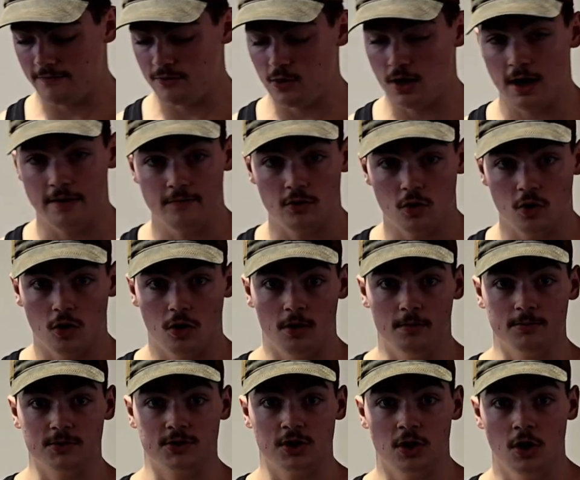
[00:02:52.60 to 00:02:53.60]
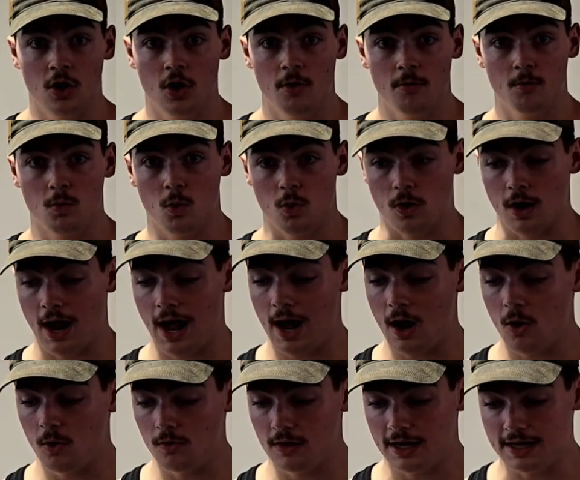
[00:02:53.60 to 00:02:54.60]
you have your arms more
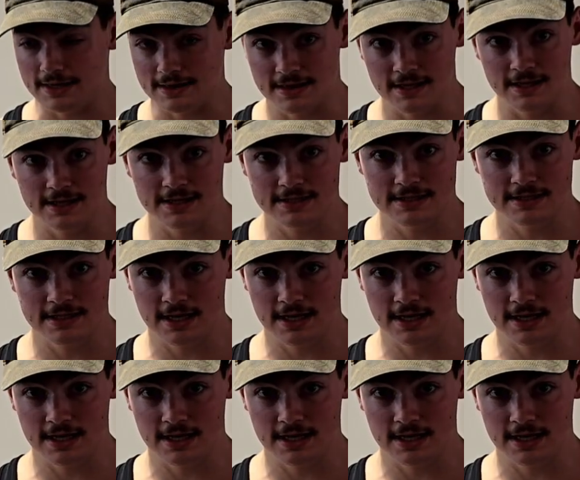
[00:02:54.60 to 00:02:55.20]
out like this,